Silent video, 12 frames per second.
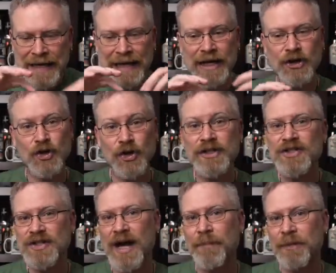It could
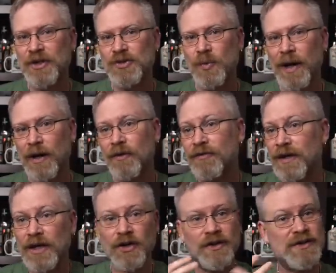stop at 12,
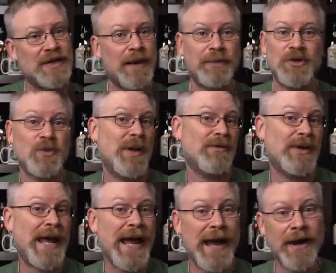it could stop at 12
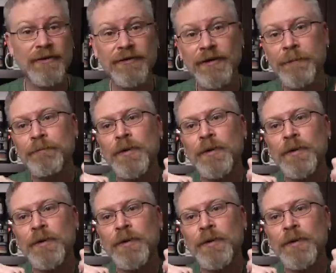and a half,